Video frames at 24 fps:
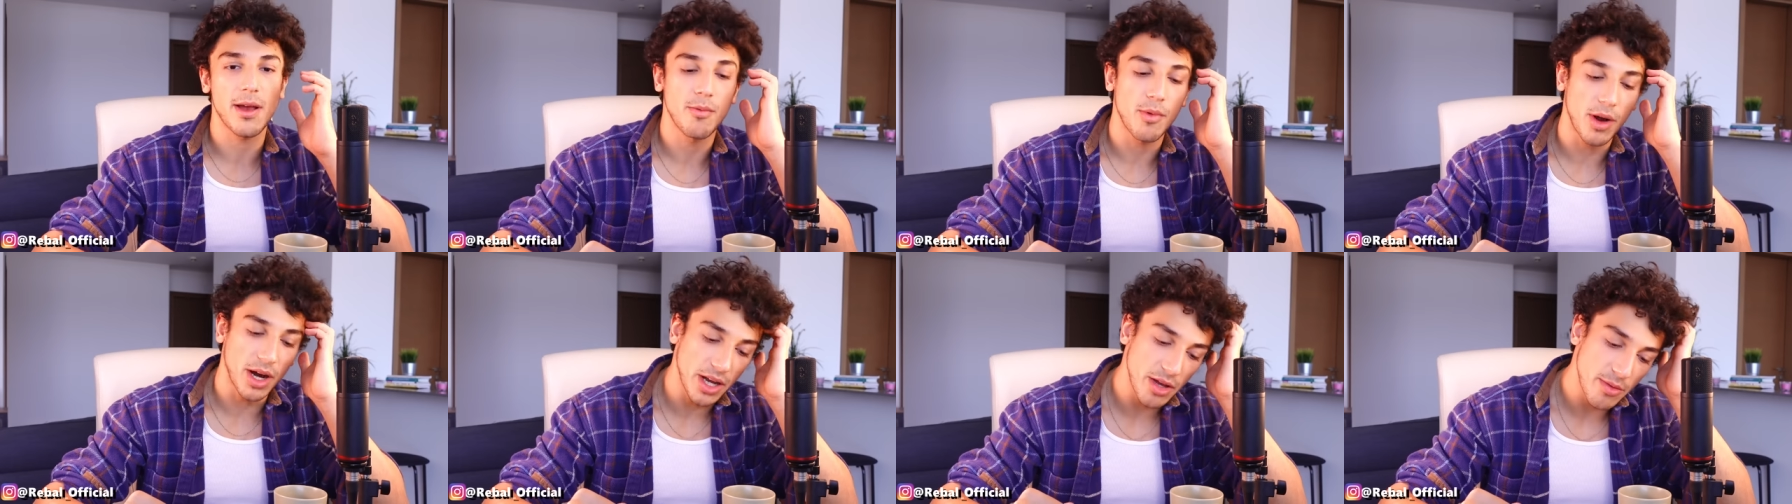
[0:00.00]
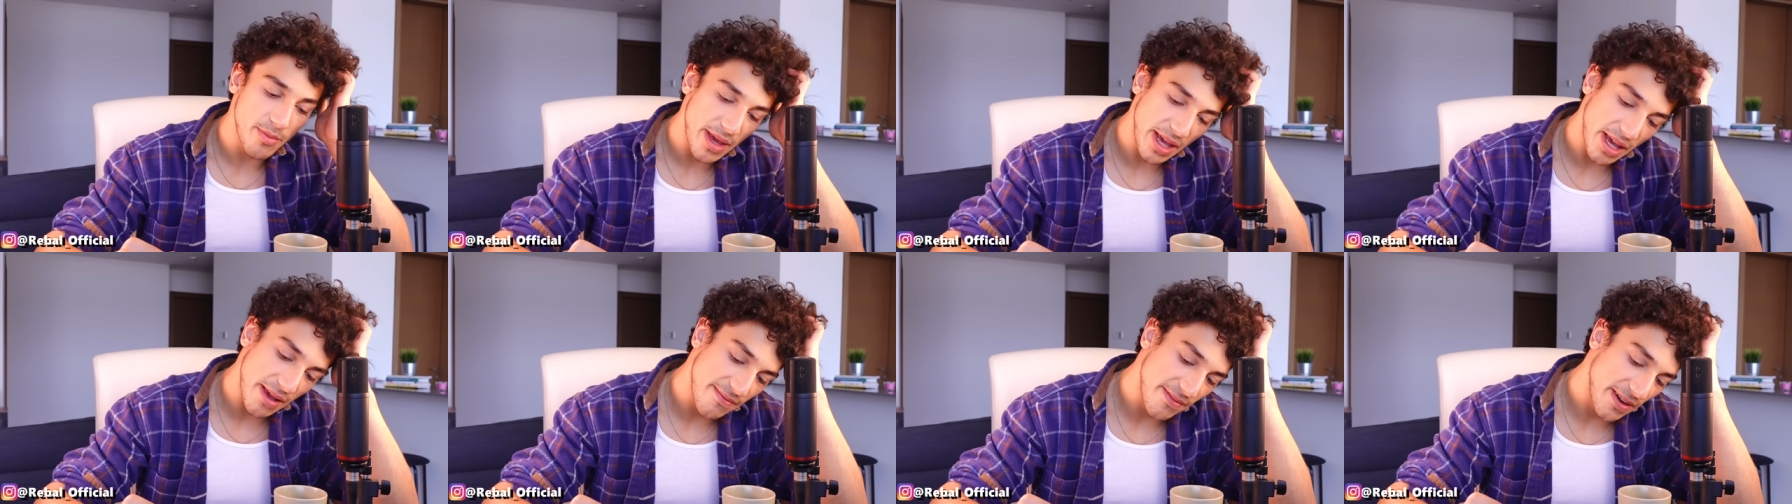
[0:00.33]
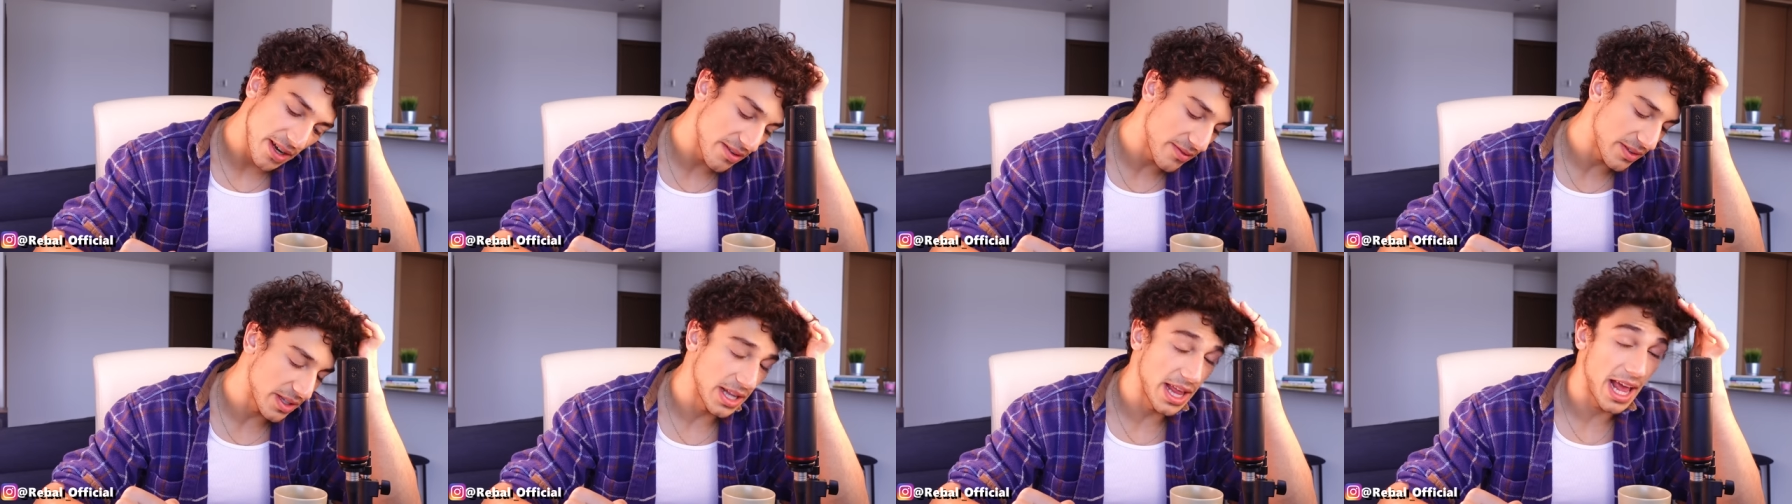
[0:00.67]
Why are you making
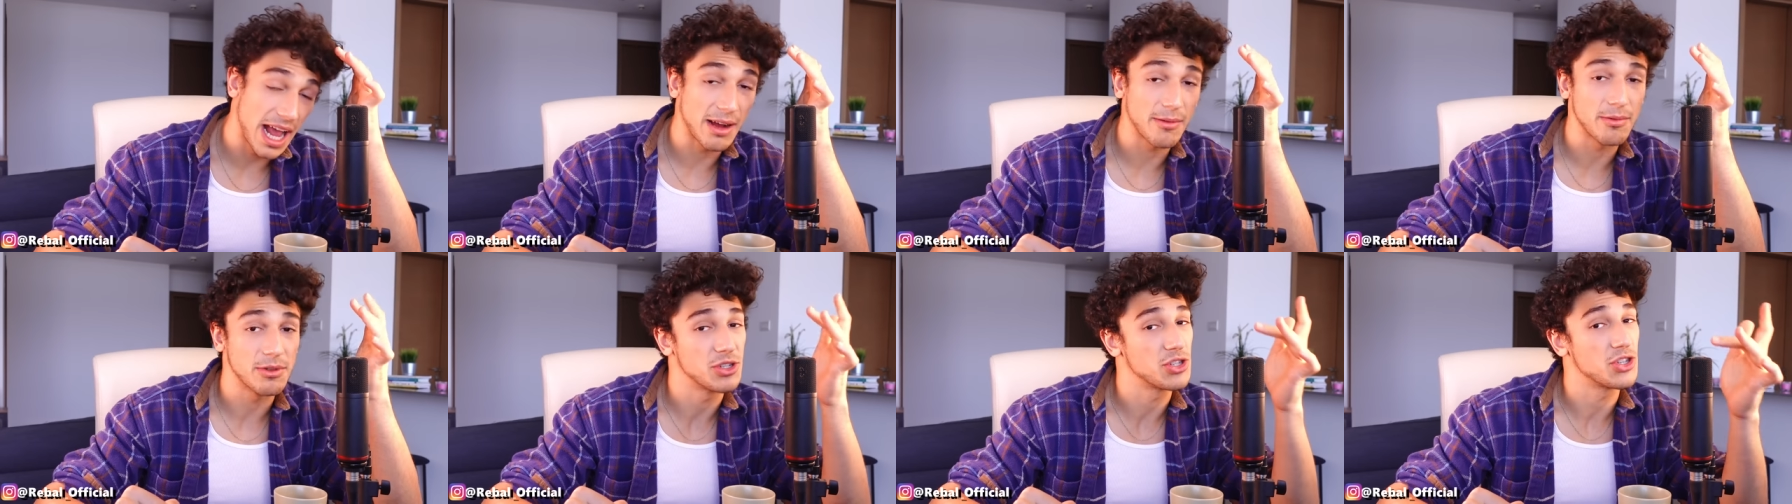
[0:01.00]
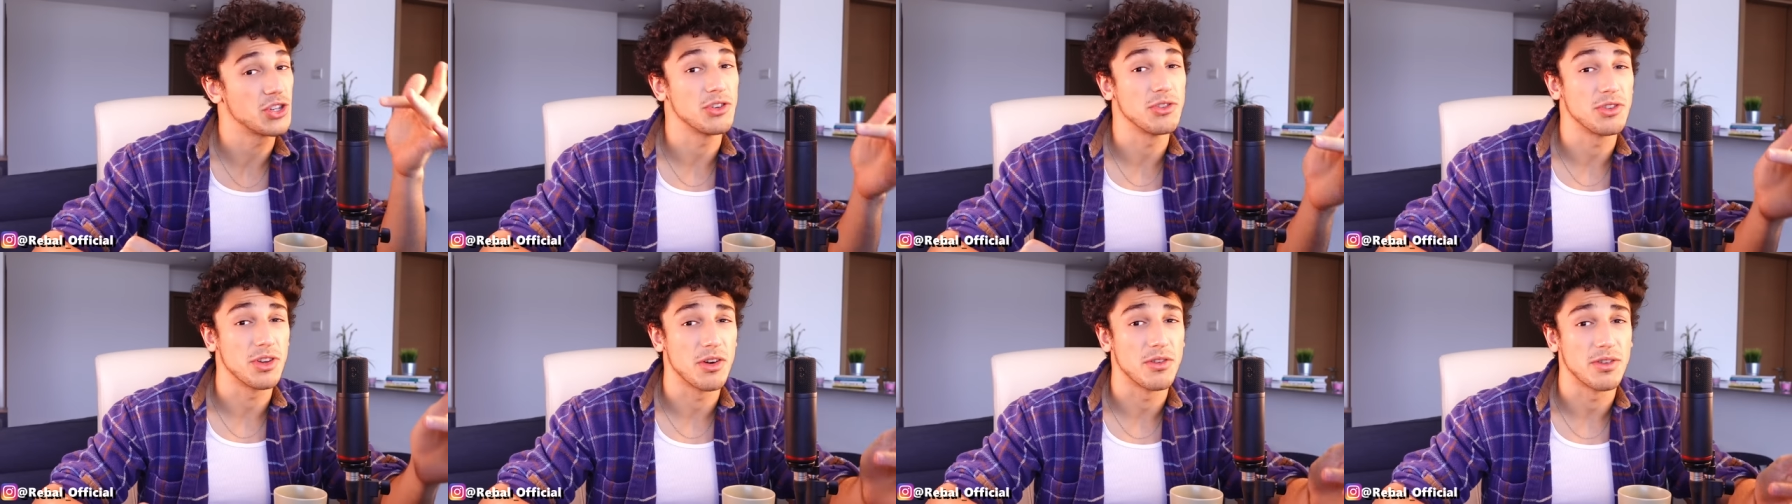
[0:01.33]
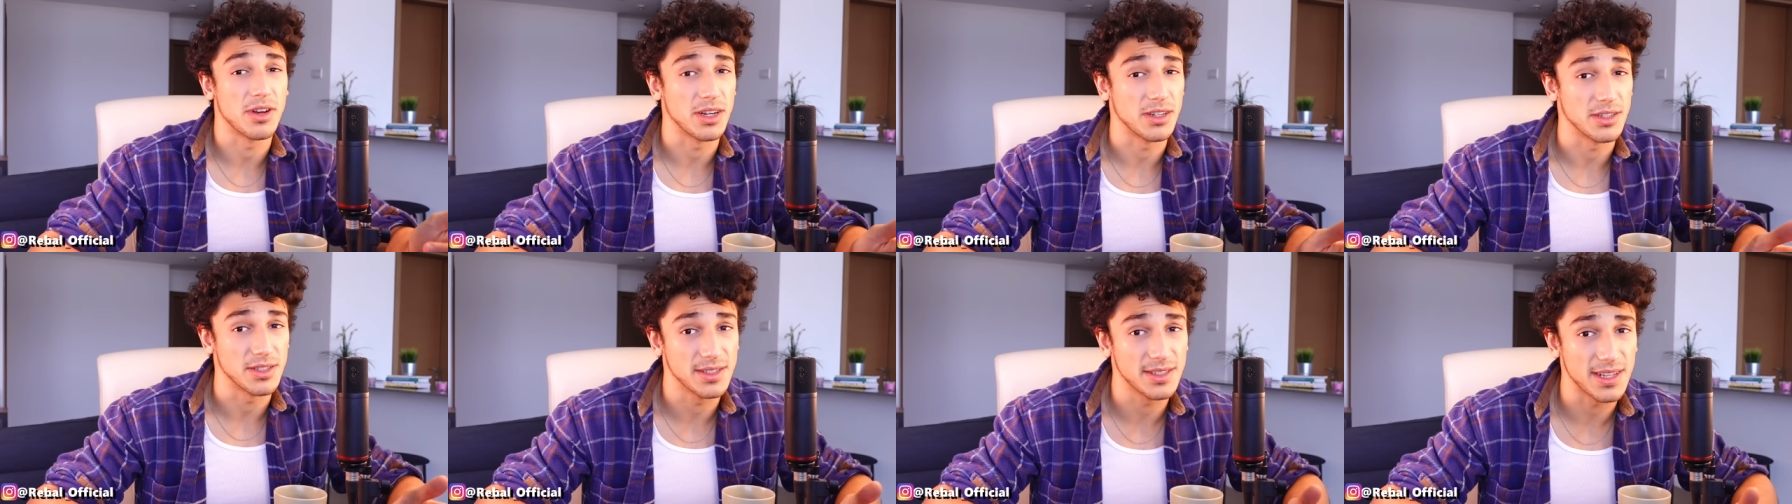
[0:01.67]
fun of a language you don't
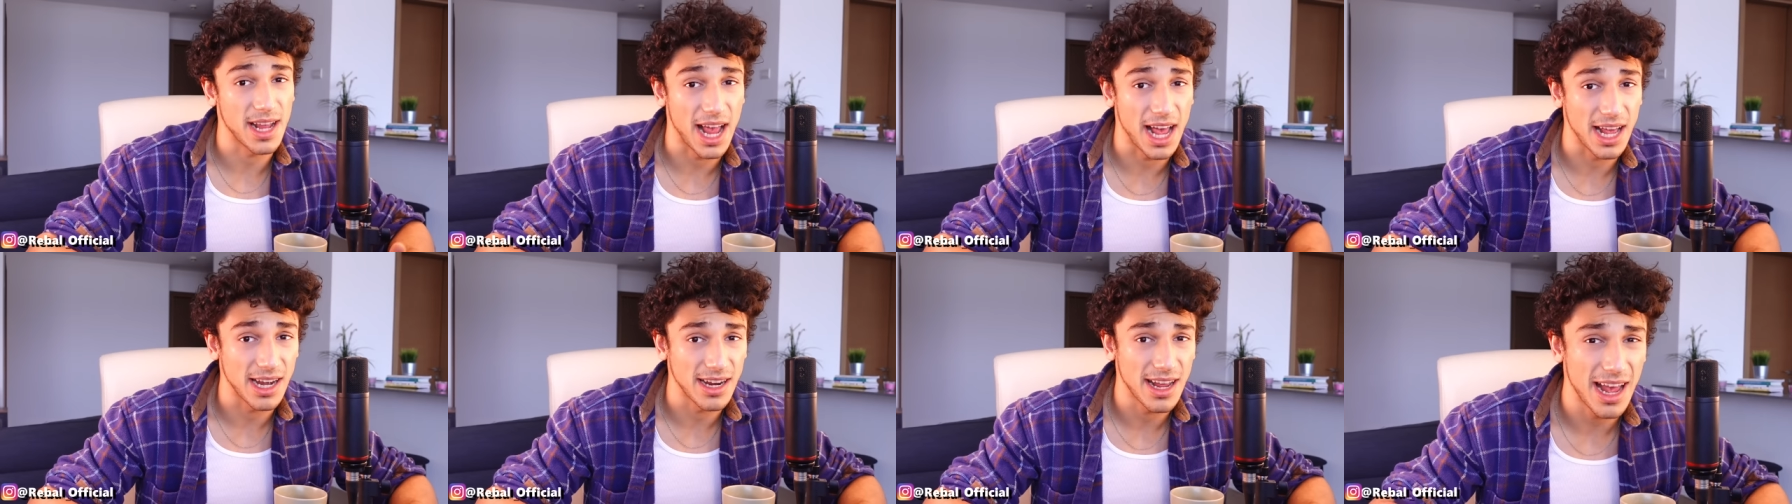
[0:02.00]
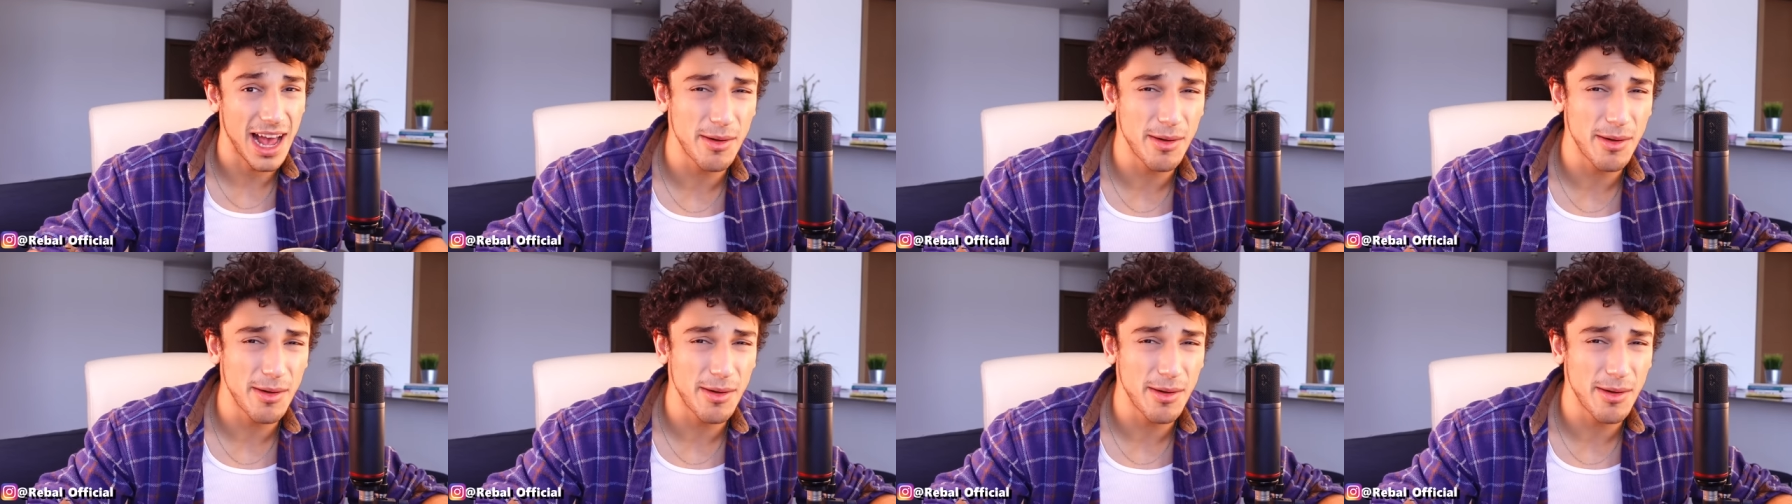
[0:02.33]
understand?